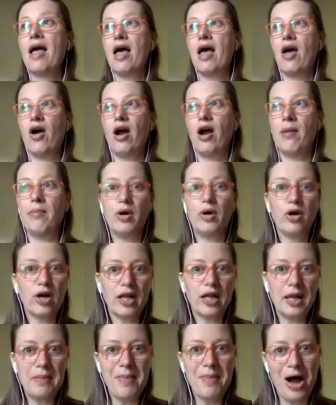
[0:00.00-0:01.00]

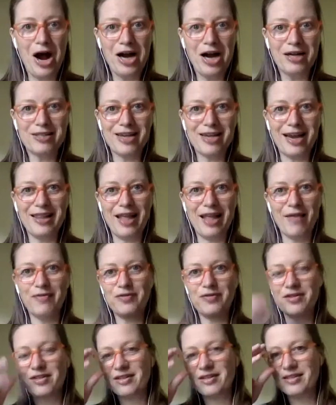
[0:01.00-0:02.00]
early March. I left
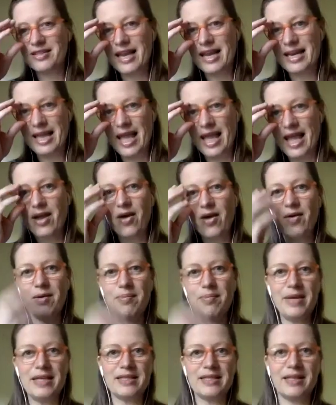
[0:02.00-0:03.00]
San Diego,
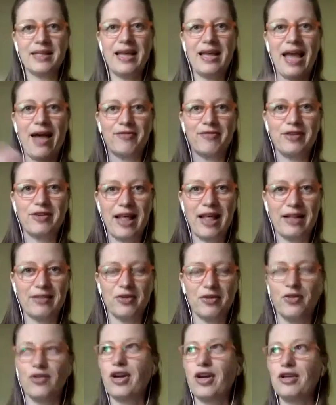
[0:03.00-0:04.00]
and basically after that, the
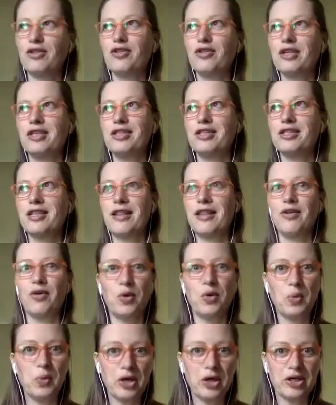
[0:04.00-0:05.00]
whole country and the
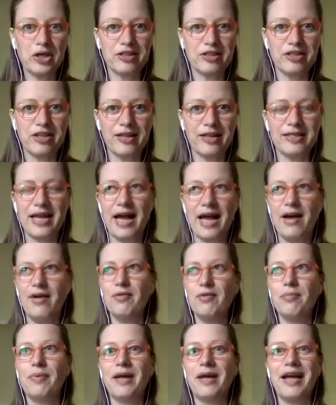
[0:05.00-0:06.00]
whole world shut
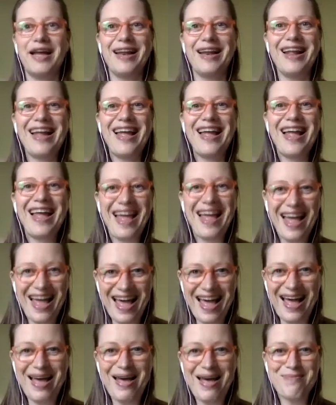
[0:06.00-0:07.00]
down. But
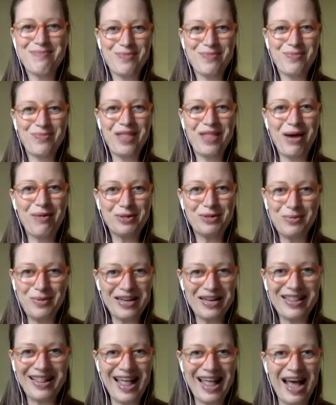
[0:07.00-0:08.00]
that was one
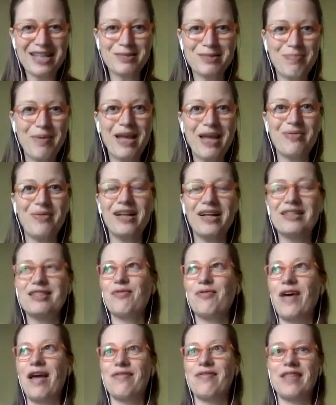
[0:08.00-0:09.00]
of the last big ones,
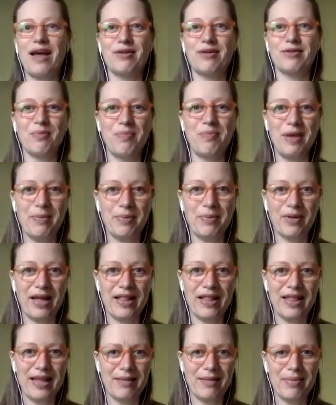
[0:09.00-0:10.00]
5,000 people, I
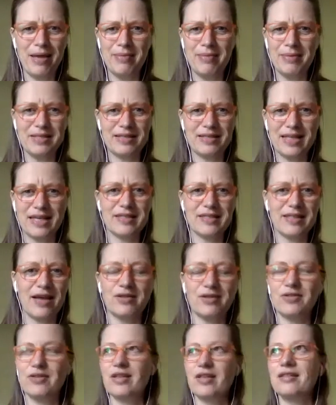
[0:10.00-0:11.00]
think, maybe
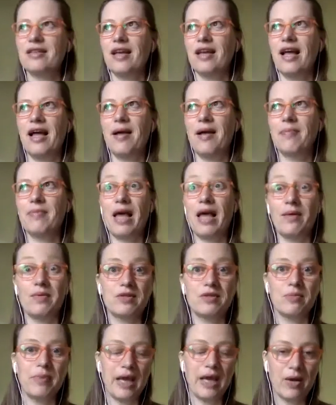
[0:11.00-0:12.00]
6,000. That
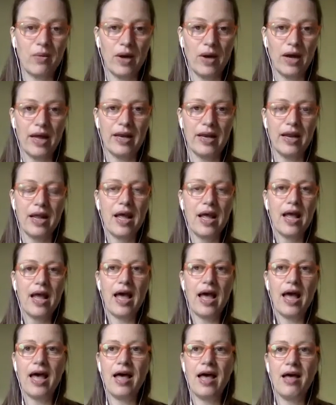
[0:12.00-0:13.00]
was a big one.
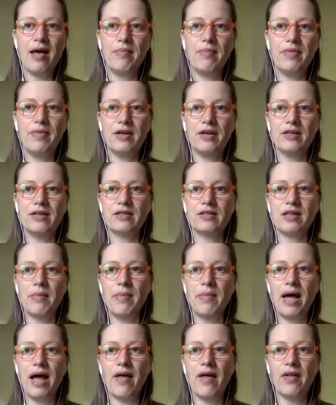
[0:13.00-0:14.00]
There's
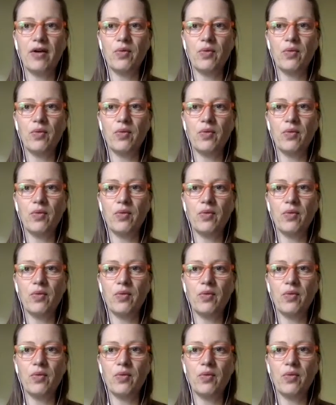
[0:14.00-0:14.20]
some other